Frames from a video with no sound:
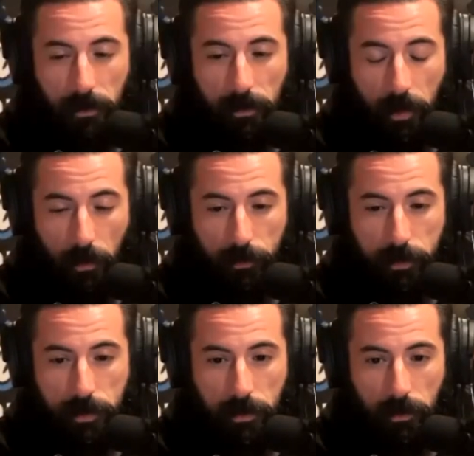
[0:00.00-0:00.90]
a
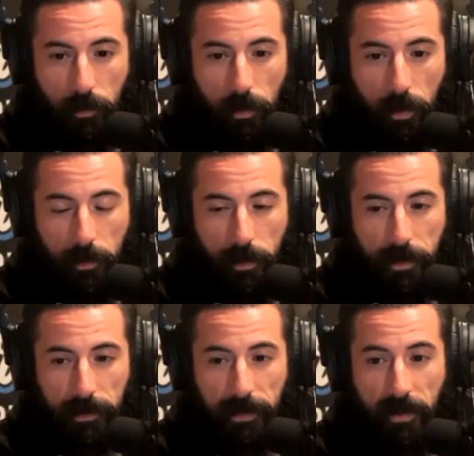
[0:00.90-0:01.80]
coach you work with a
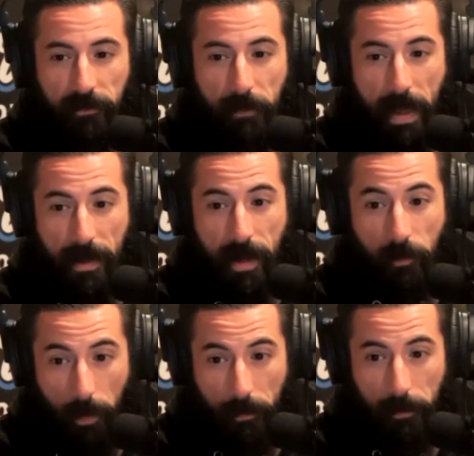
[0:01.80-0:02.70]
lot of men and
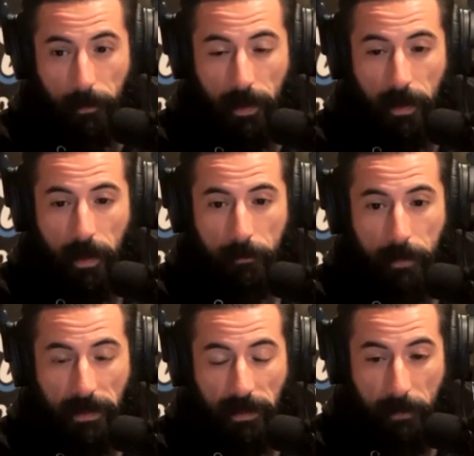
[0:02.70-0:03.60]
women but
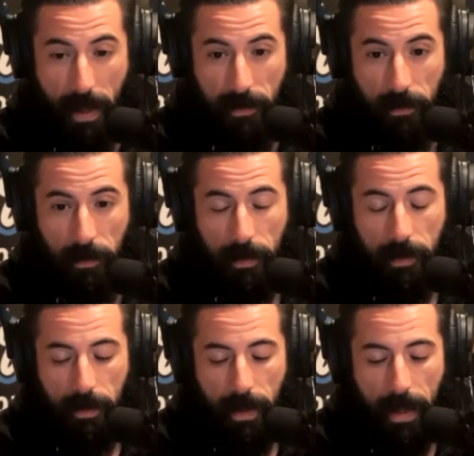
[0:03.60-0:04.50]
mainly men
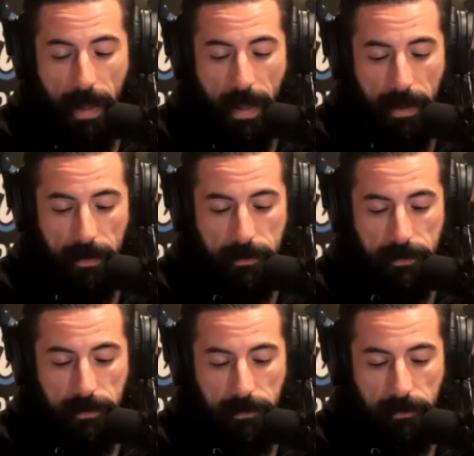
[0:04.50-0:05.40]
and
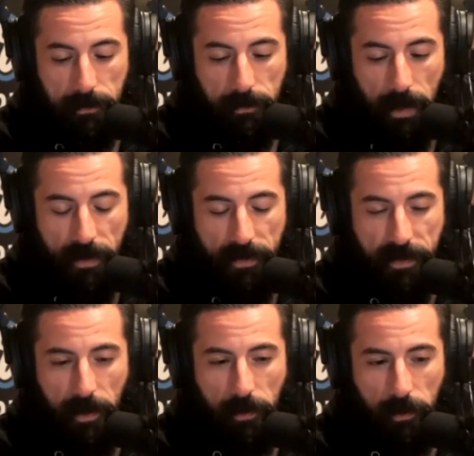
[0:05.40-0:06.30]
i
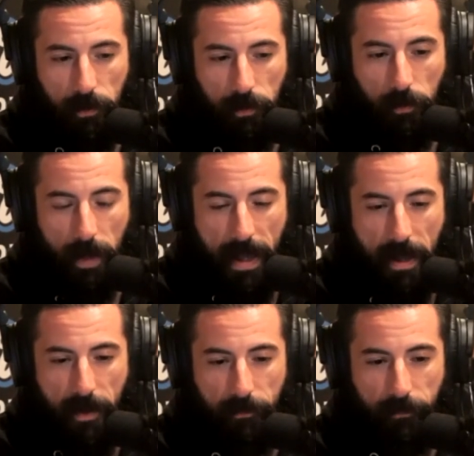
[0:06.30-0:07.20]
think you
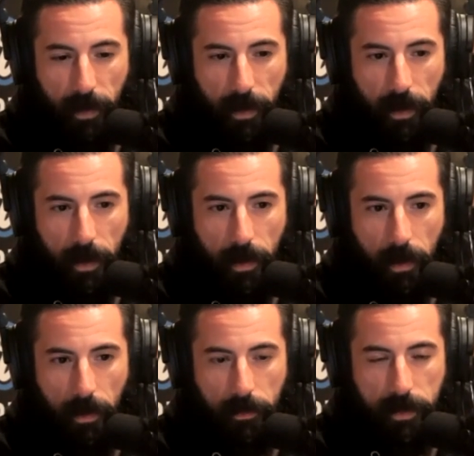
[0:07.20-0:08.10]
have
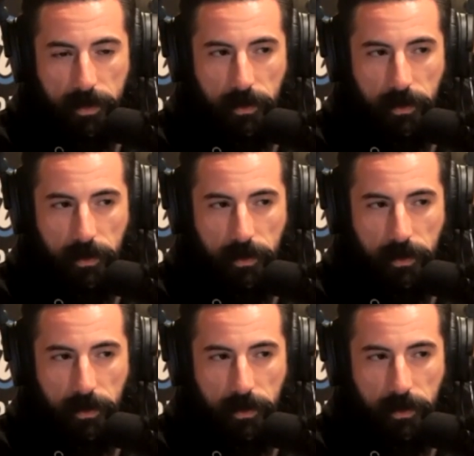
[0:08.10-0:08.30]
this